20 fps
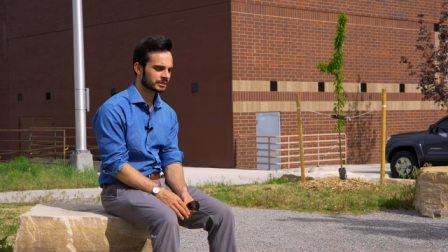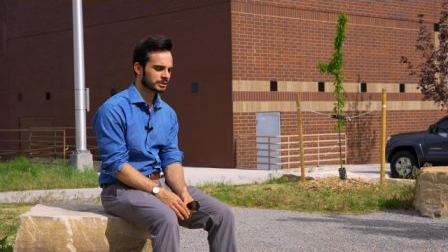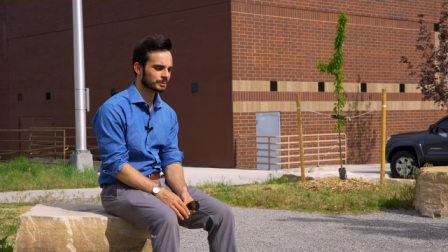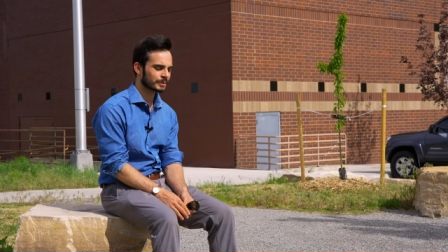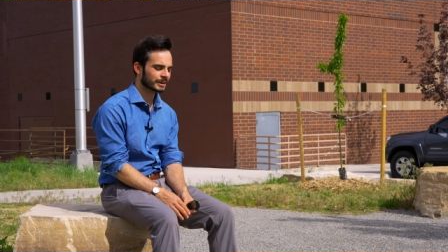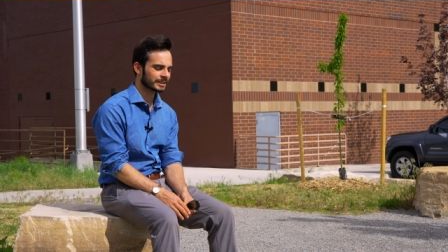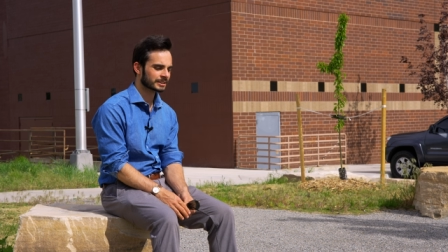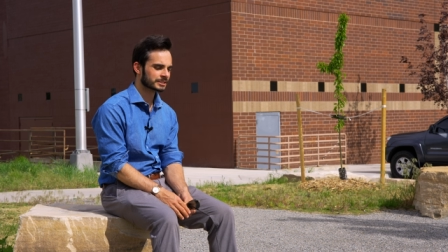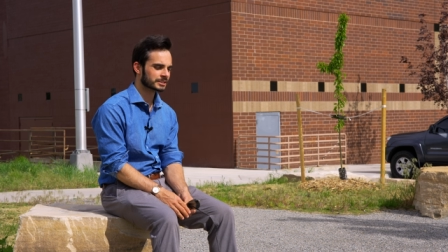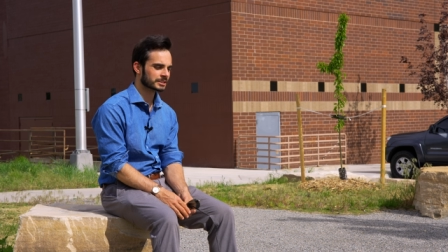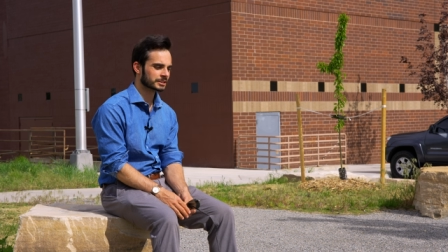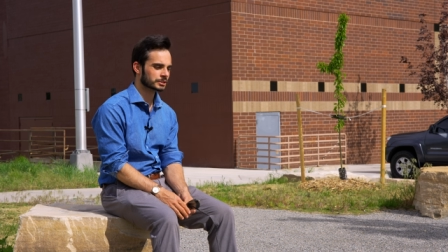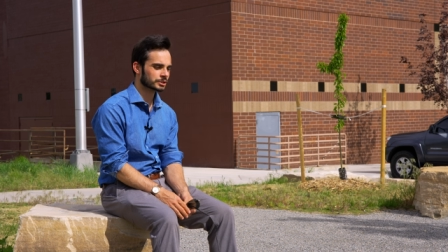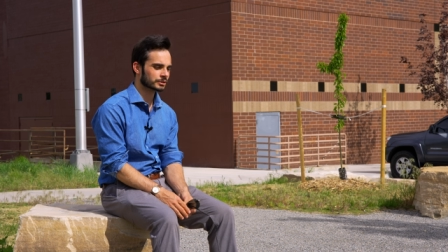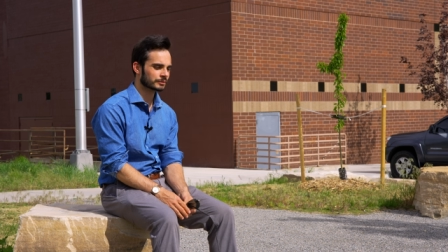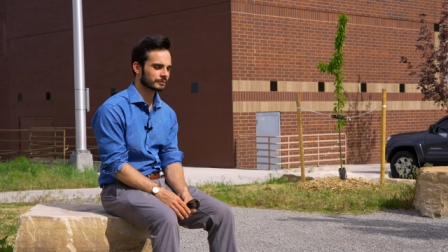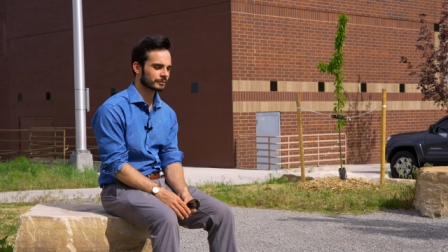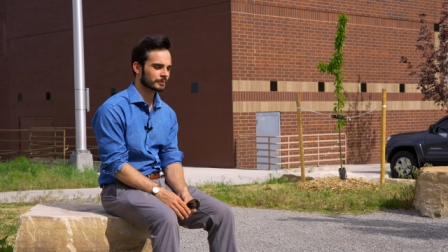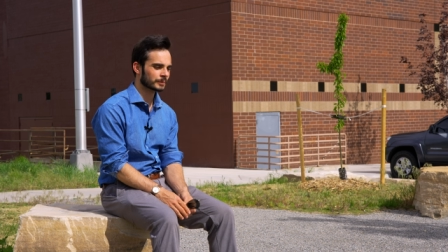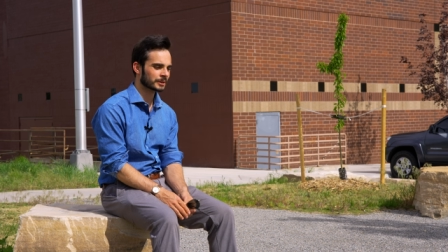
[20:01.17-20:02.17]
a big
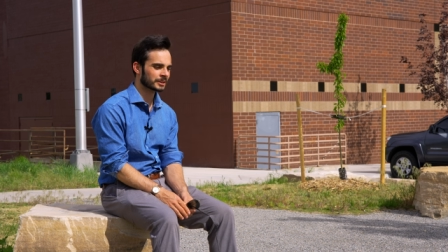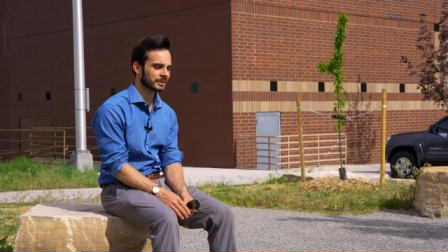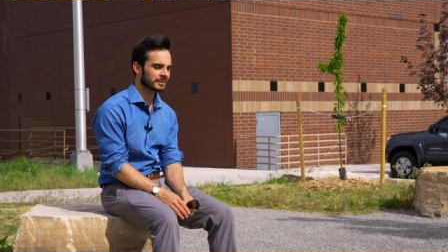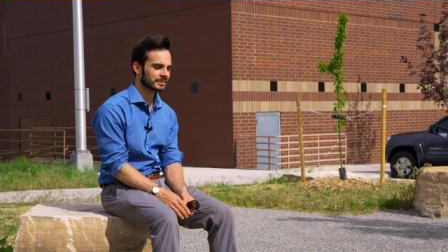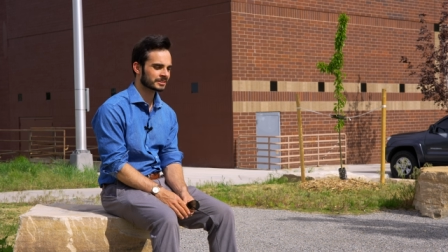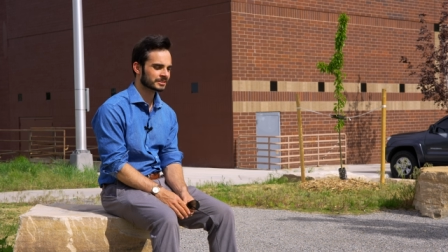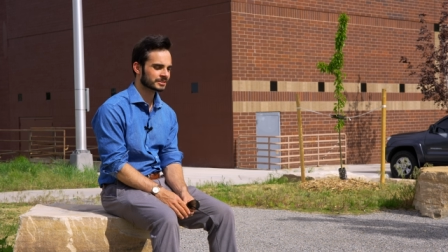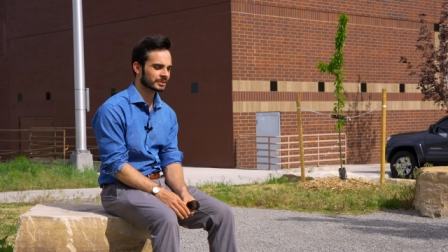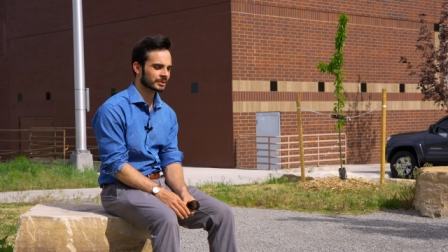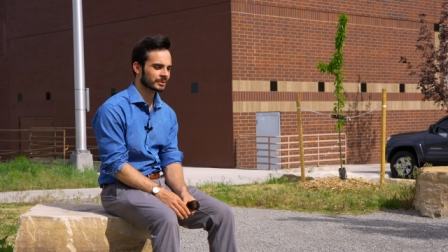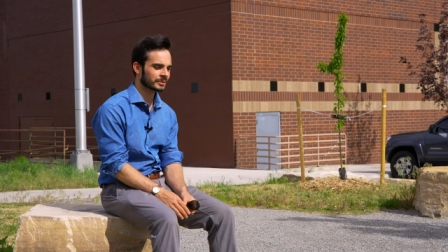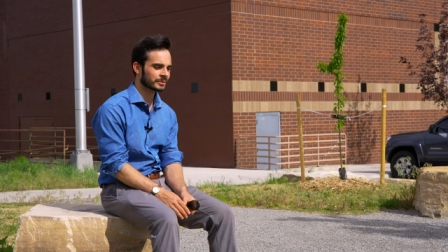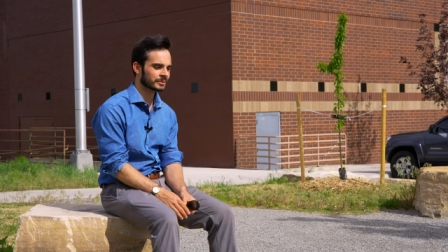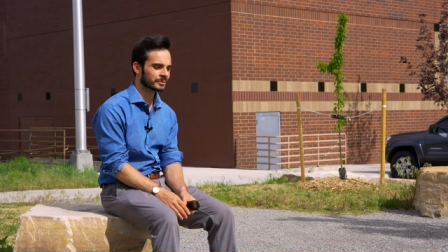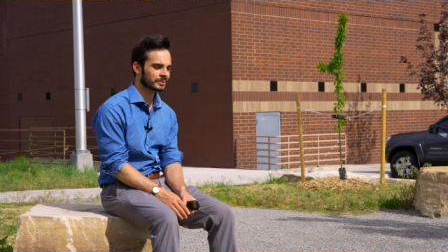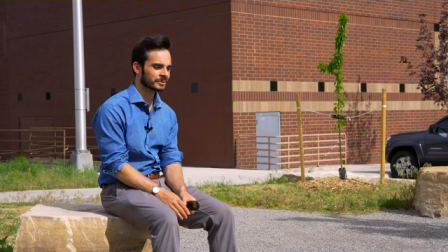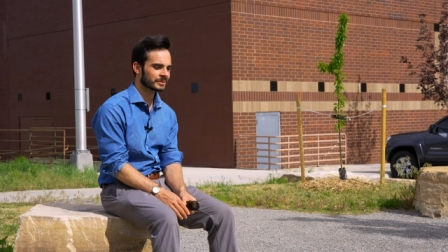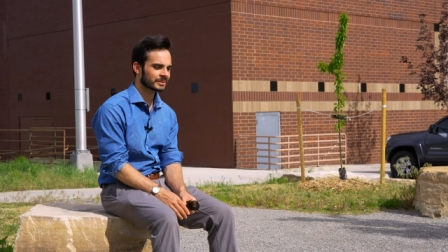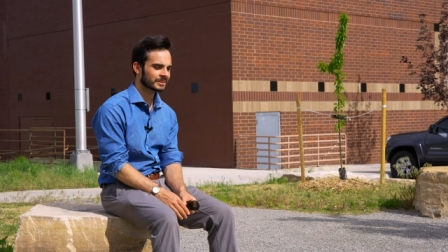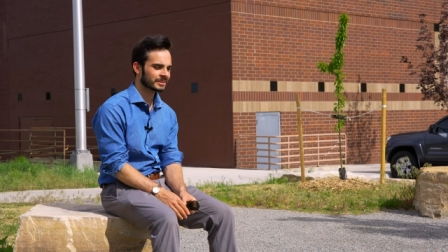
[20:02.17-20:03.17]
decision for me, so
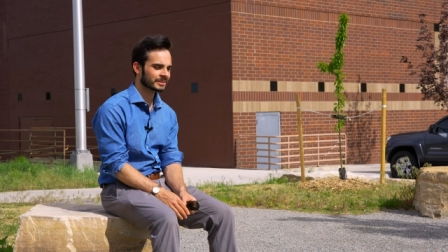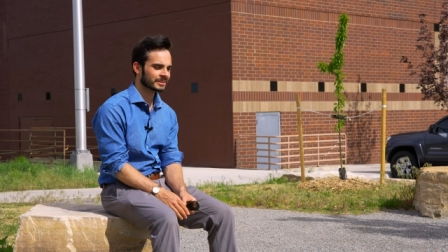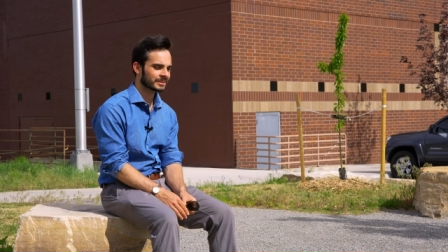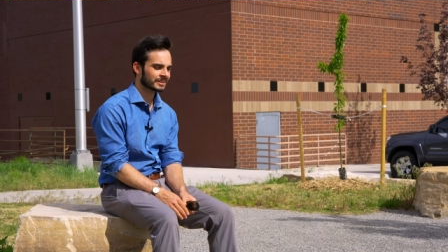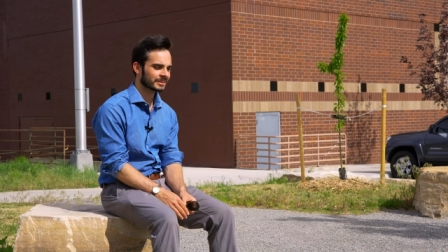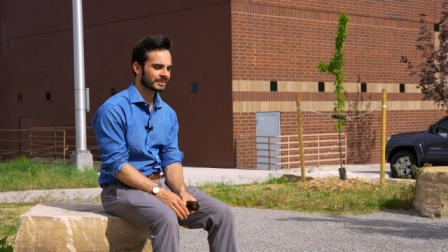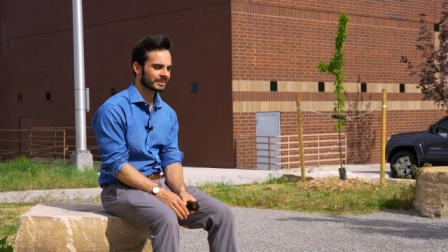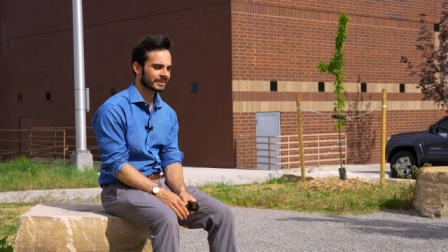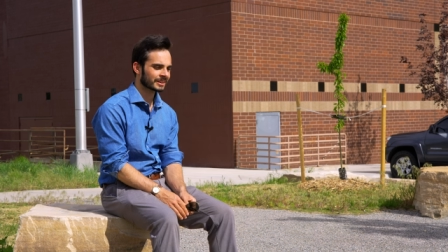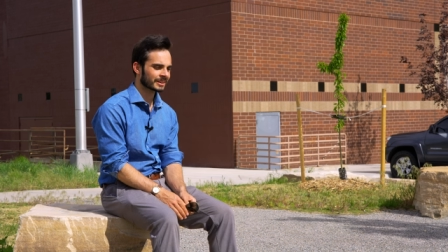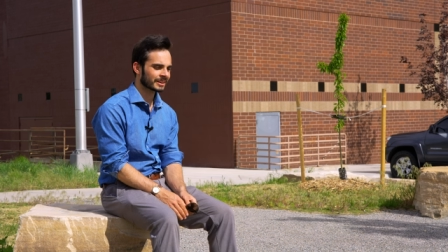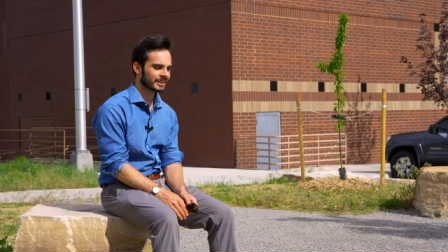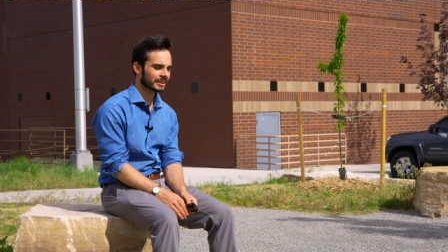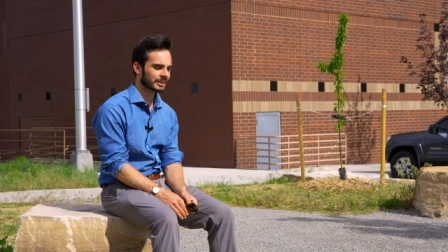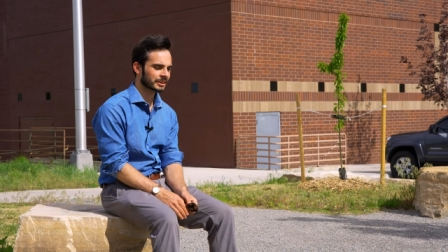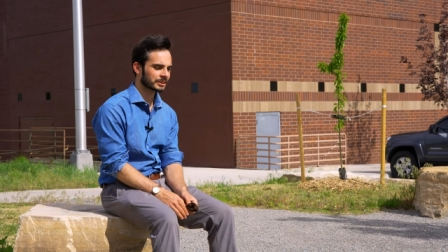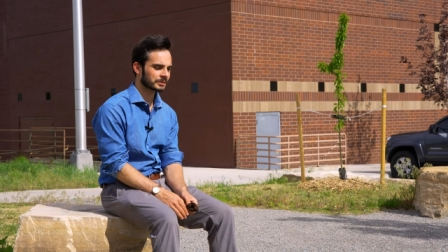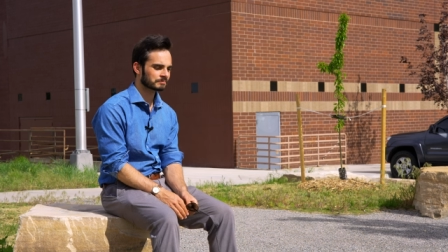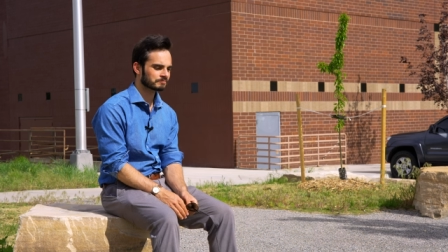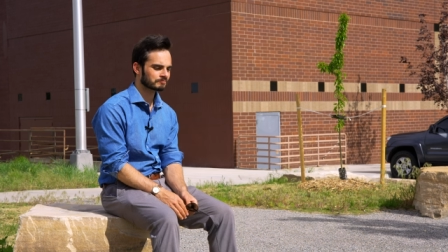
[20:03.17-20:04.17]

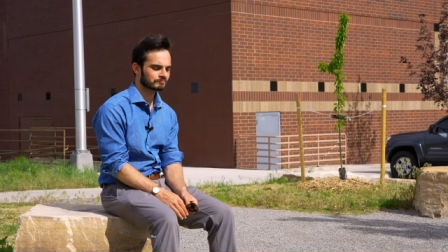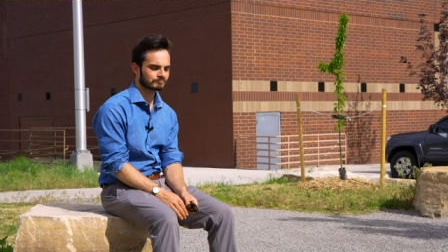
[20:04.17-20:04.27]
I